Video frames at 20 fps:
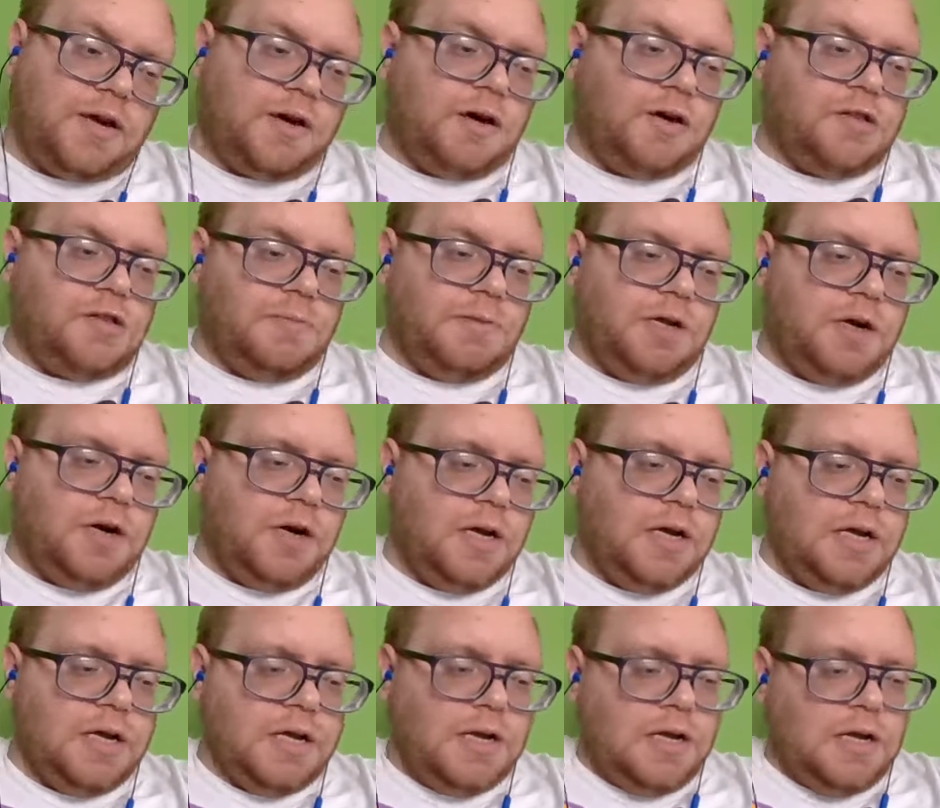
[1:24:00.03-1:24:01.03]
are similar.
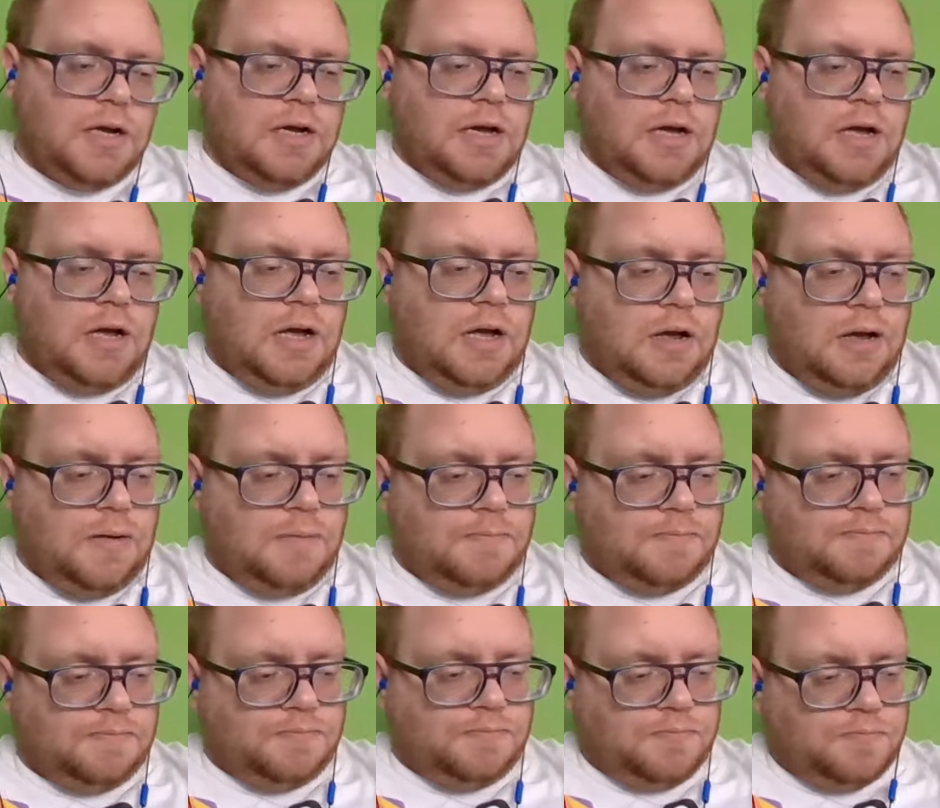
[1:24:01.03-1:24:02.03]

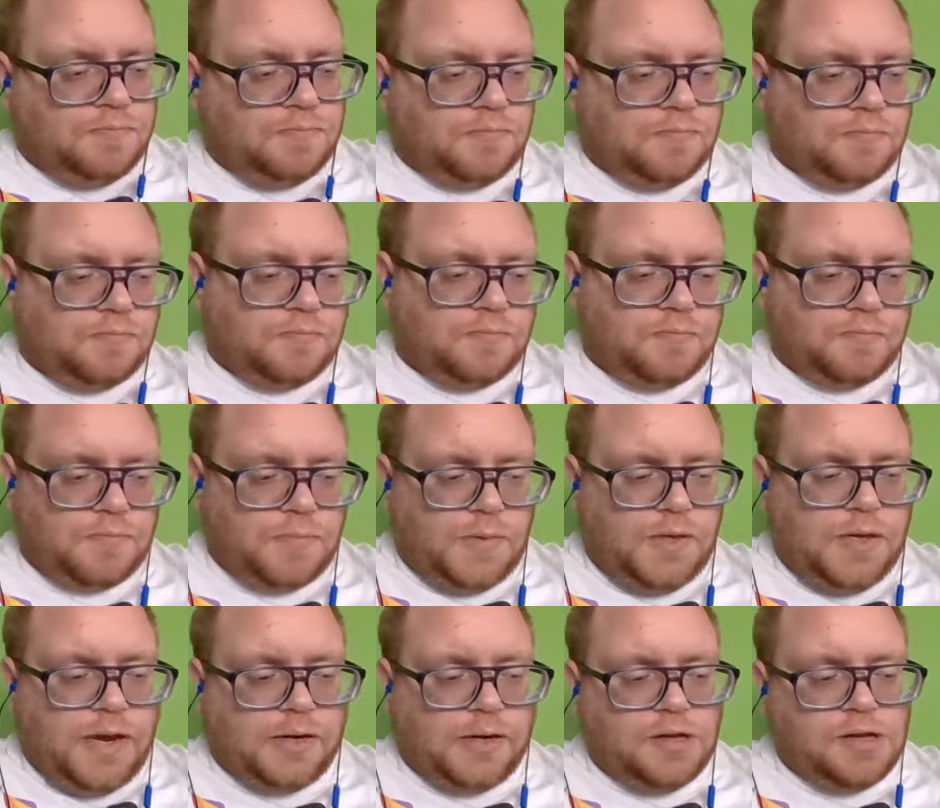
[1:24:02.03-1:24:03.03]

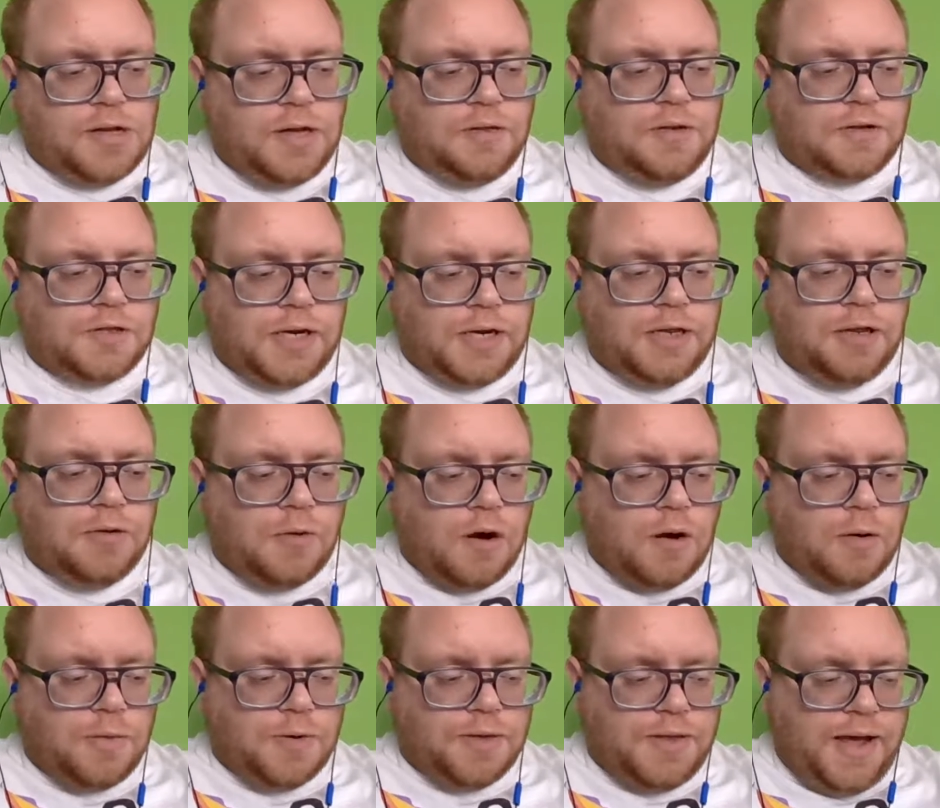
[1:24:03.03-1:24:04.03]
Not to say there's anything
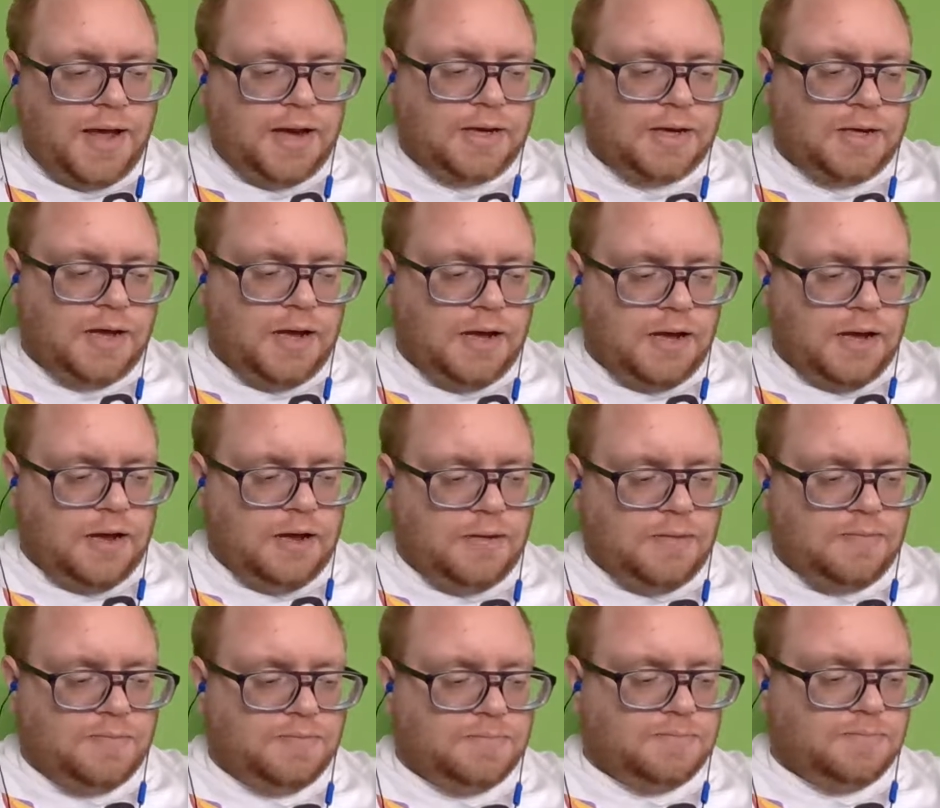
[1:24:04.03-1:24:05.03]
wrong with that.
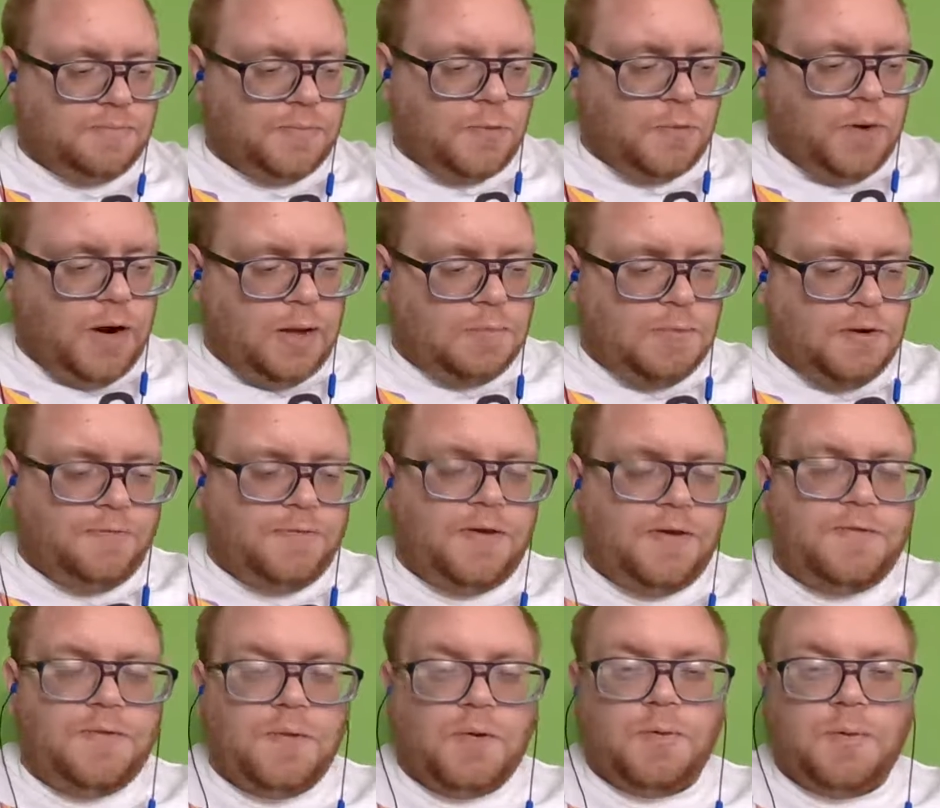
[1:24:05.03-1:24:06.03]
Ryan Murphy,
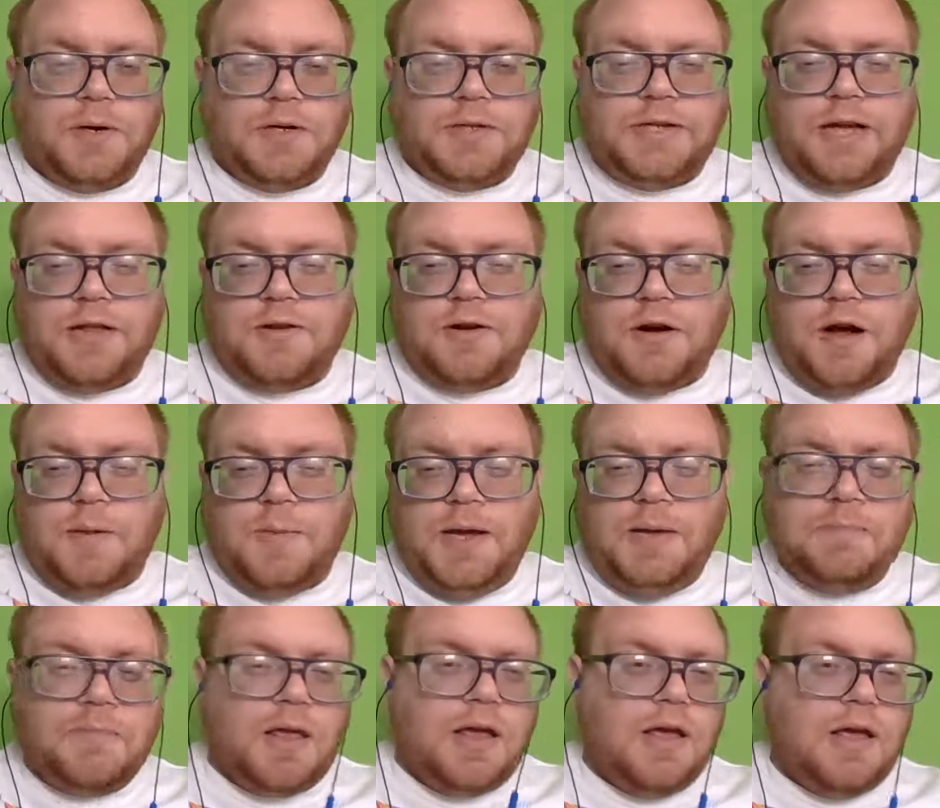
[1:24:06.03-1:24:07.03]
if you want to work together, call me.
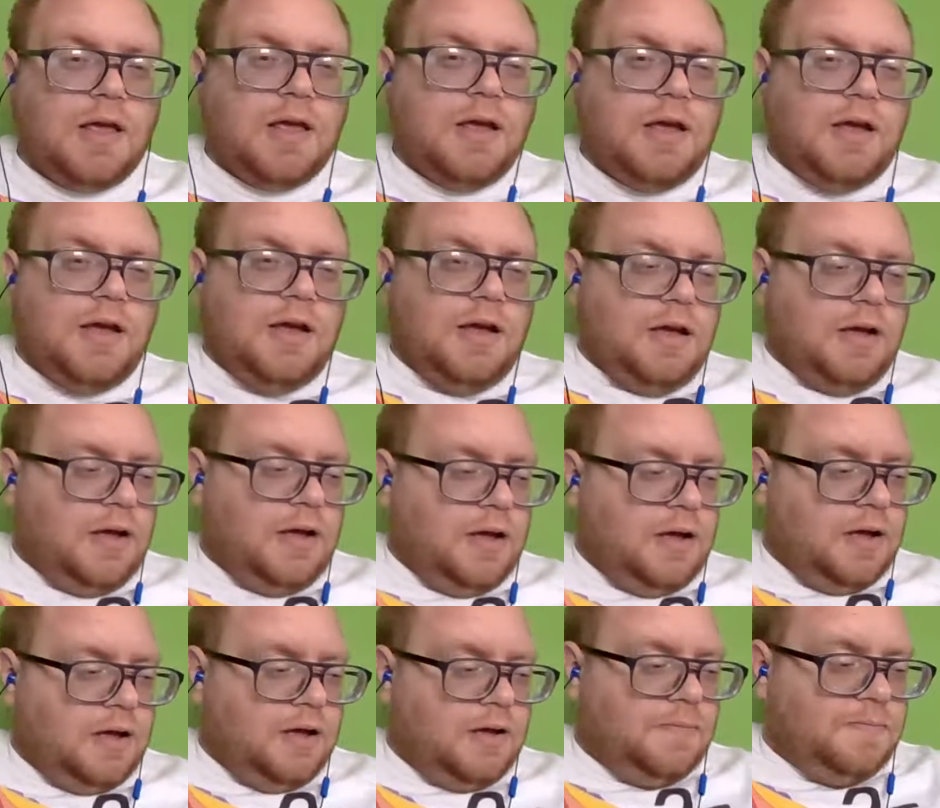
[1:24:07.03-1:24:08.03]

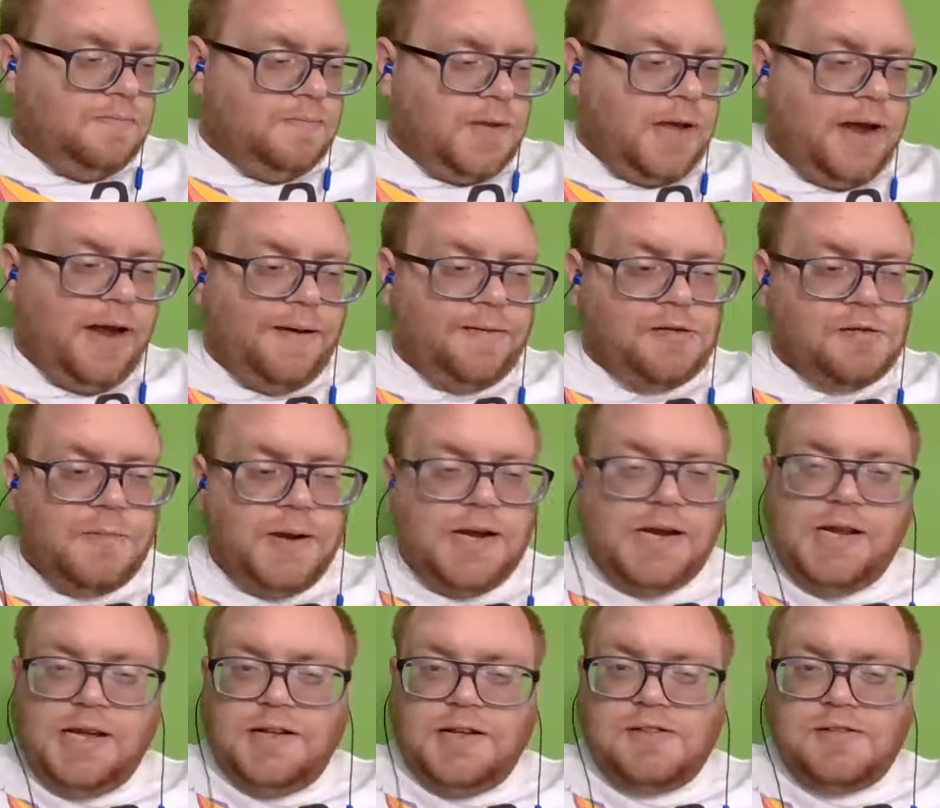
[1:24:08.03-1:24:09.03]
I have some
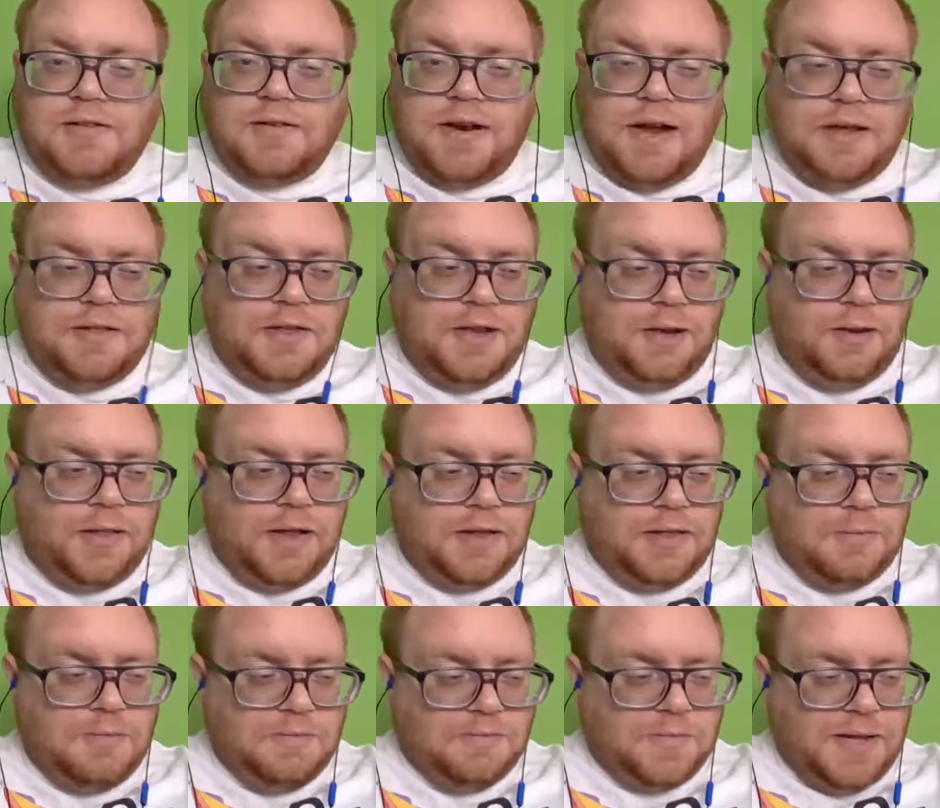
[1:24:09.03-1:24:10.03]
ideas. I think you'd like
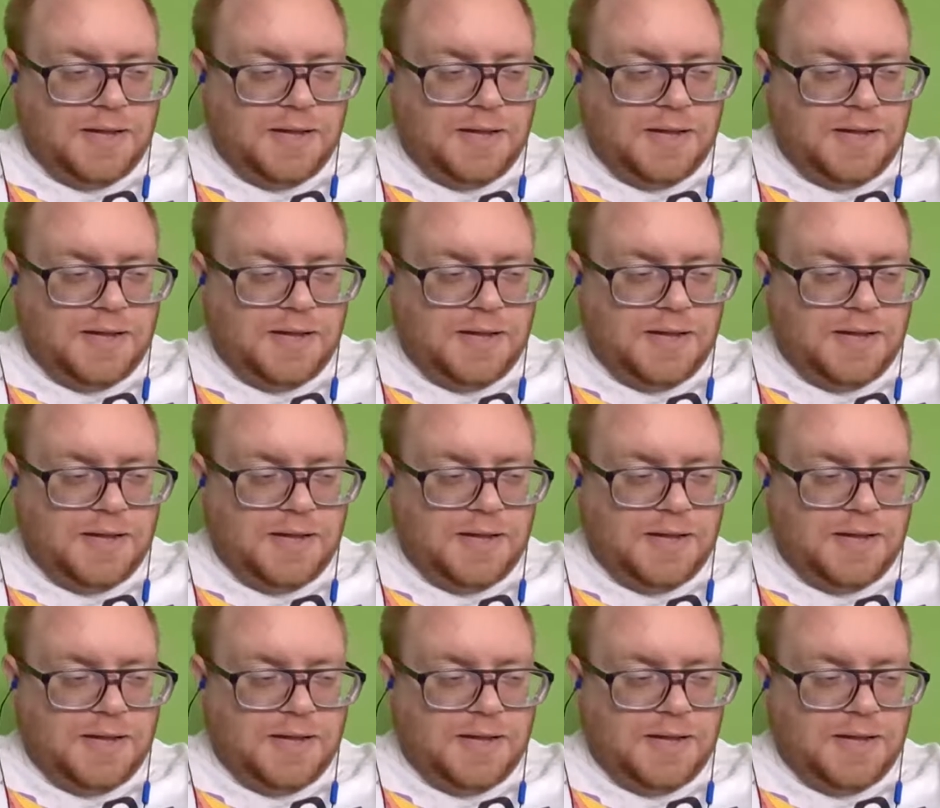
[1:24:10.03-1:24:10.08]
them.